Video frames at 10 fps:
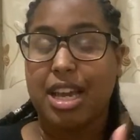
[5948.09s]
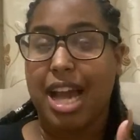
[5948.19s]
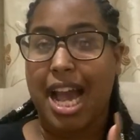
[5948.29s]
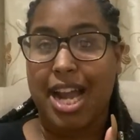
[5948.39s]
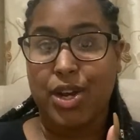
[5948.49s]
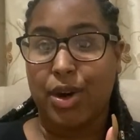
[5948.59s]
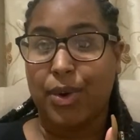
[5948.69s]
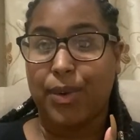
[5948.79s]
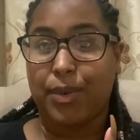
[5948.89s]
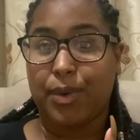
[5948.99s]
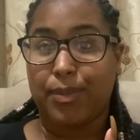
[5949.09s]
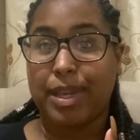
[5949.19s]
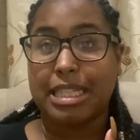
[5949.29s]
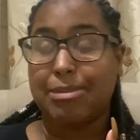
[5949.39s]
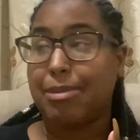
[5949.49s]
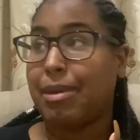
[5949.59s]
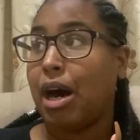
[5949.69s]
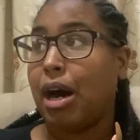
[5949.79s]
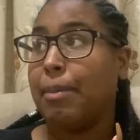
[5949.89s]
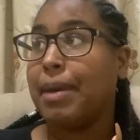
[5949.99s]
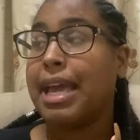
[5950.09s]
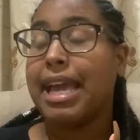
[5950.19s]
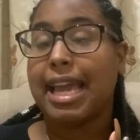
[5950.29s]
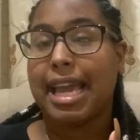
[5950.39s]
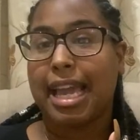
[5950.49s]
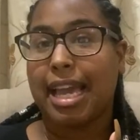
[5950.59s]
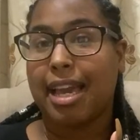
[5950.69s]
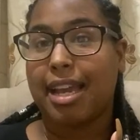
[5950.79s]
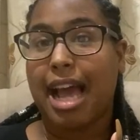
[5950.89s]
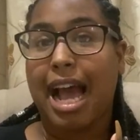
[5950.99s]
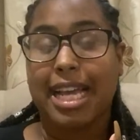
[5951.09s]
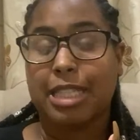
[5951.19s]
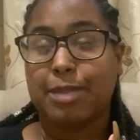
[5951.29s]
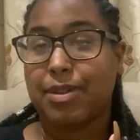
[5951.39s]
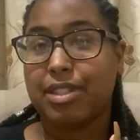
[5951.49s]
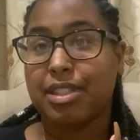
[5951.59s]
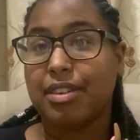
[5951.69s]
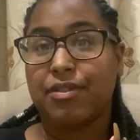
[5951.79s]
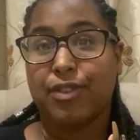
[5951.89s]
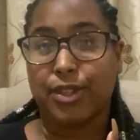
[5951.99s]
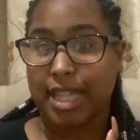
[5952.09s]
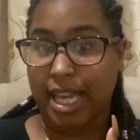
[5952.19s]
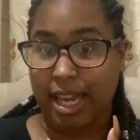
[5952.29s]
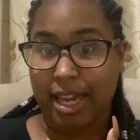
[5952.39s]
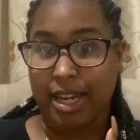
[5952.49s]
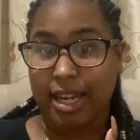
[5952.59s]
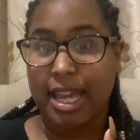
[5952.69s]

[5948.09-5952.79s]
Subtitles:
I know, because I'm a mom, and I experienced it firsthand.